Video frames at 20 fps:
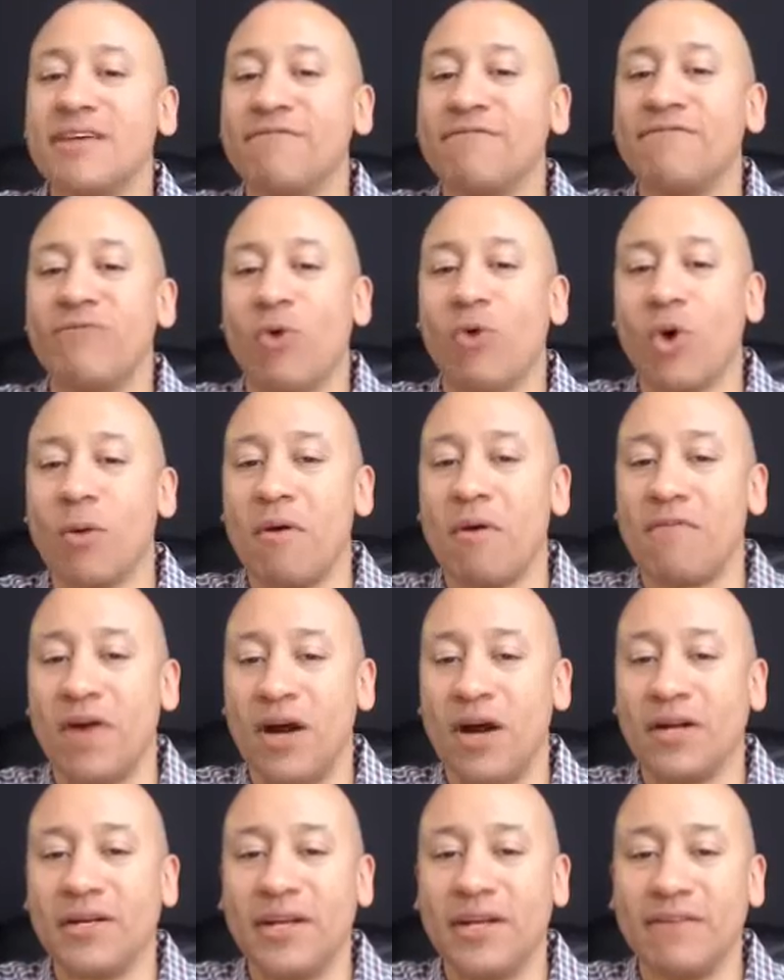a form of
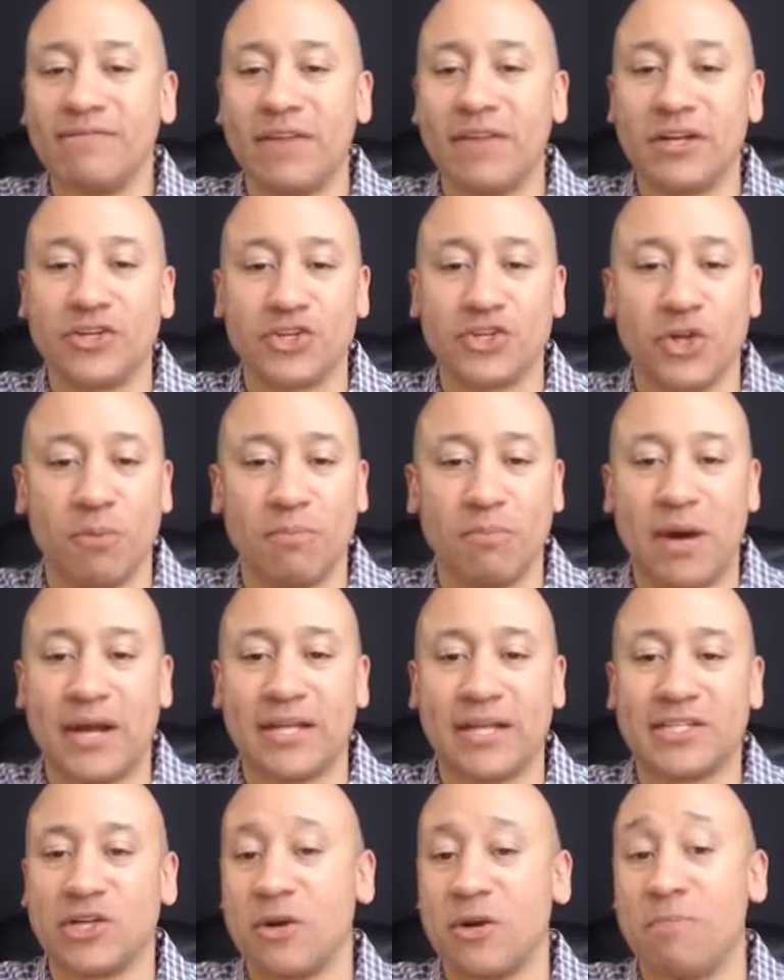unconventional
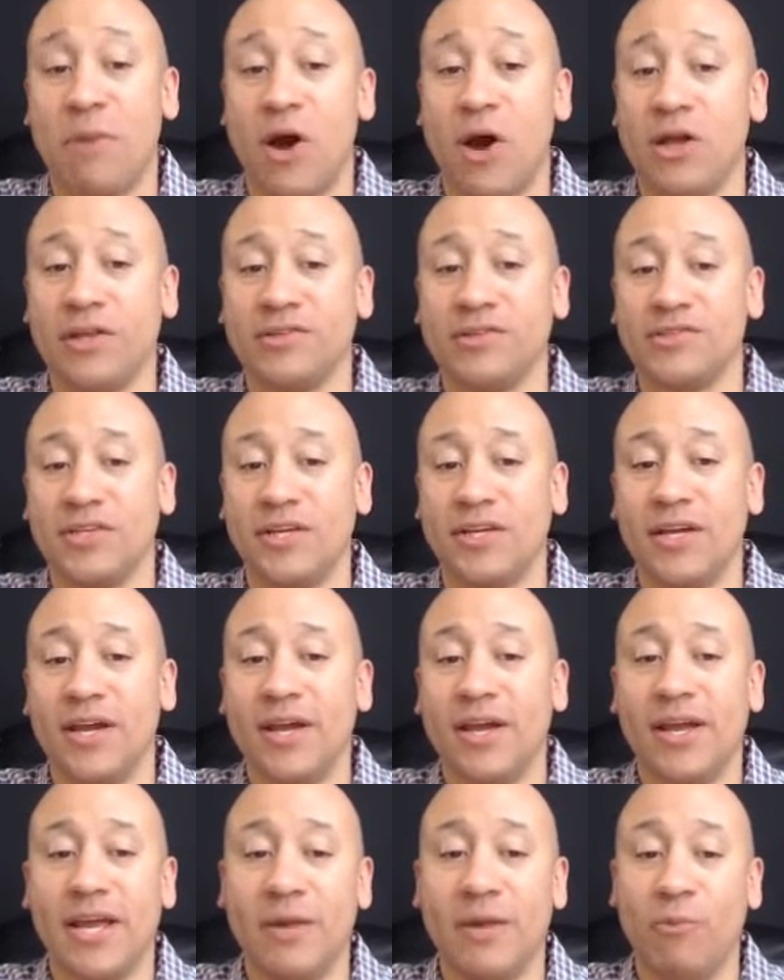monetary policy
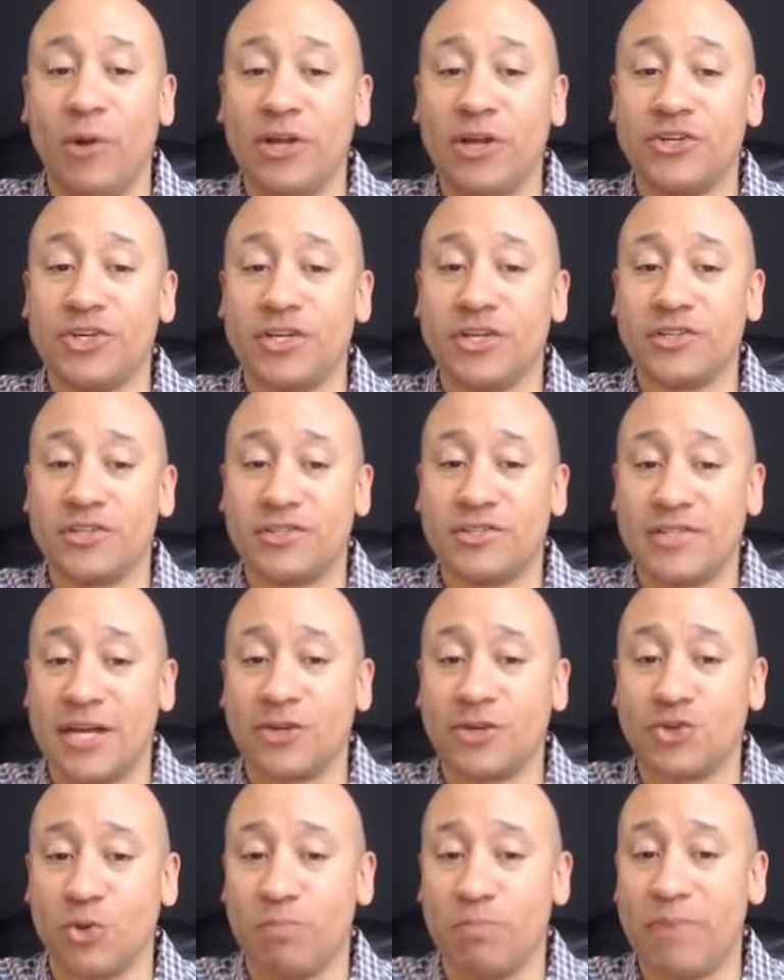in which
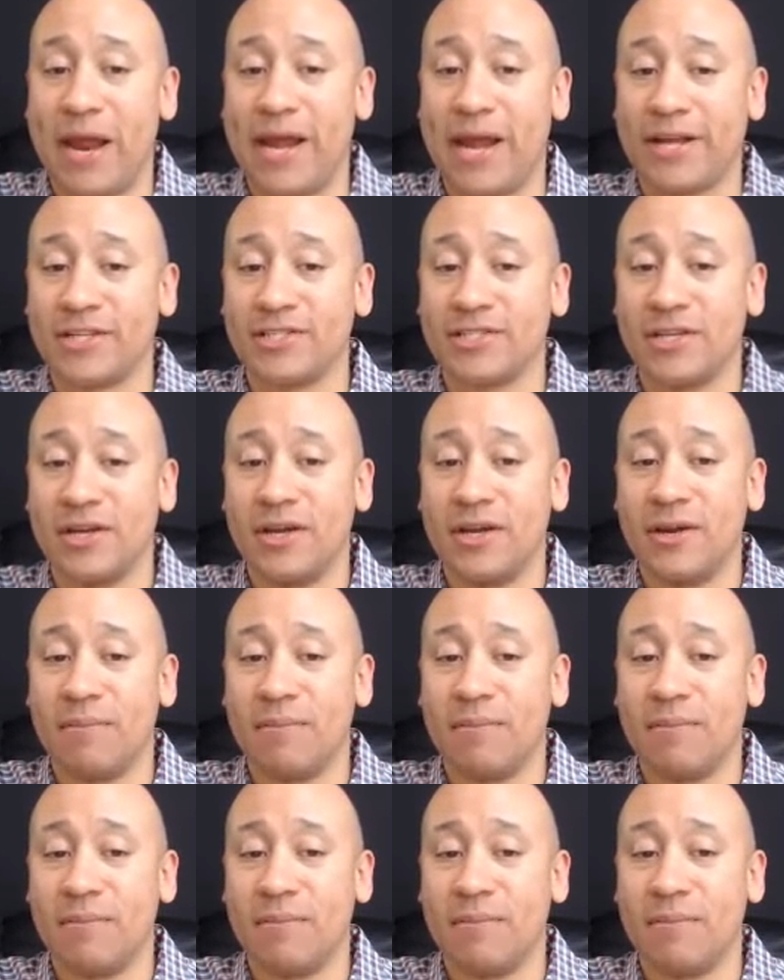central banks